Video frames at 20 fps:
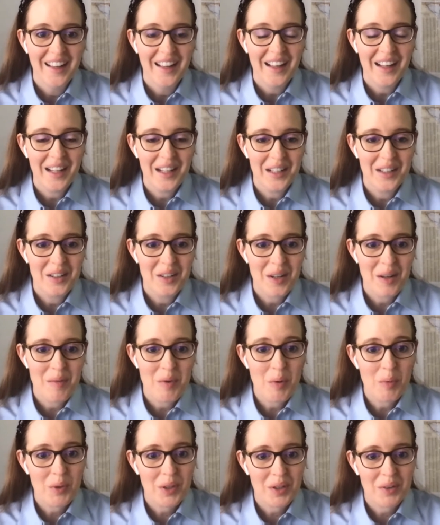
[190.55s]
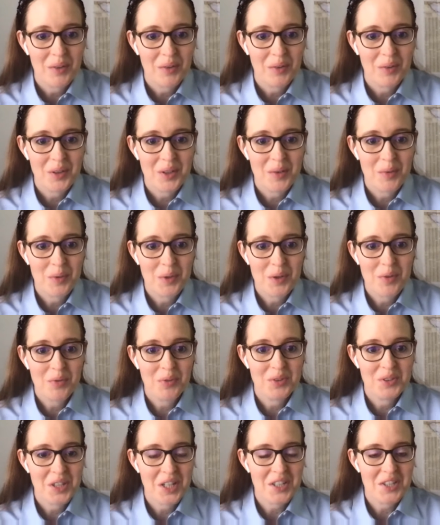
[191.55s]
And I mean, what a
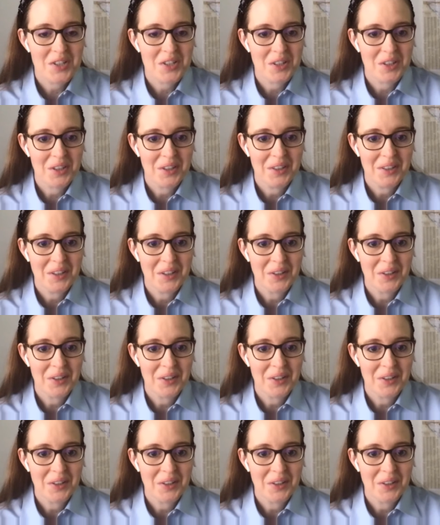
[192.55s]
wonderful gesture,